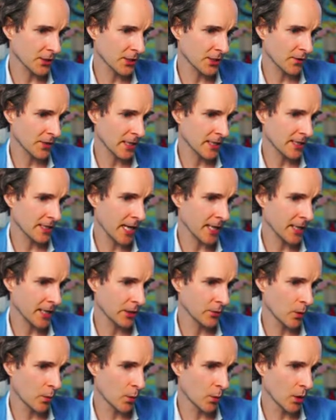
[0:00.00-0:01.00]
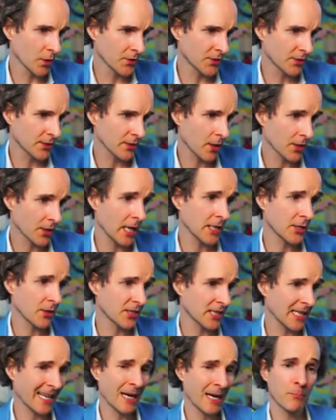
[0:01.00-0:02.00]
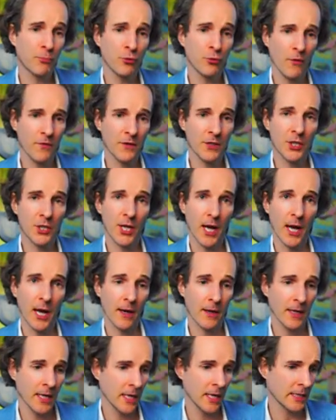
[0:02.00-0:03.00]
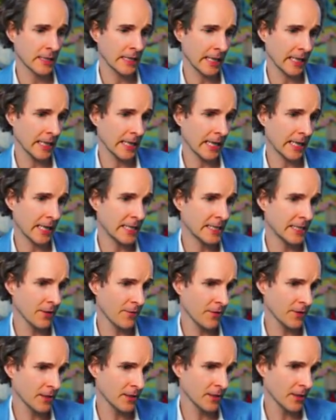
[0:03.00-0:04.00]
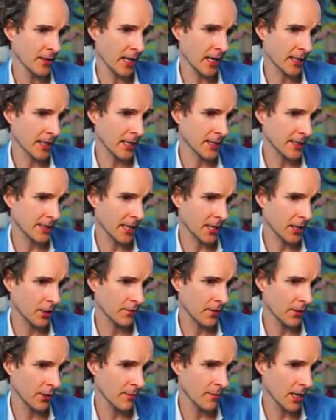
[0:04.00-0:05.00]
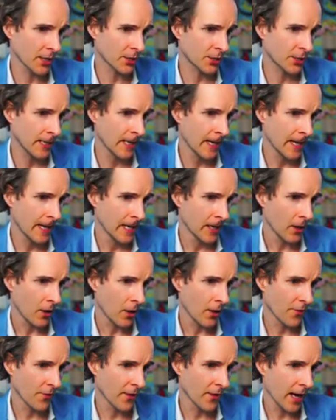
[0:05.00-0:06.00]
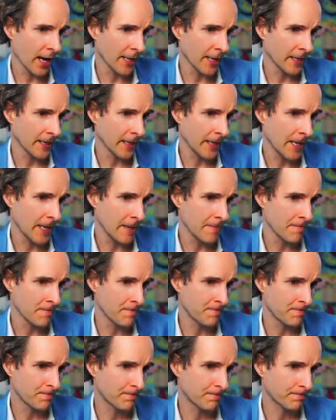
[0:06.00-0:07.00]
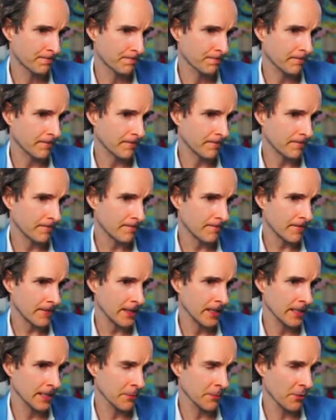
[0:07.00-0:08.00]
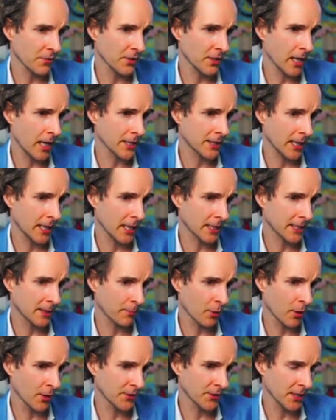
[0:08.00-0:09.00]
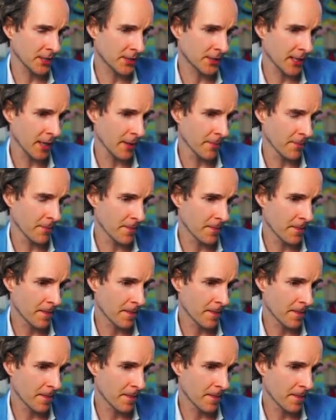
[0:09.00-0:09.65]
for the staking rewards. Okay, so it's like a profit share. It's like a, like a dividend in that case. Thank you very much on that. Um, some of you guys think it's a Ponzi scheme.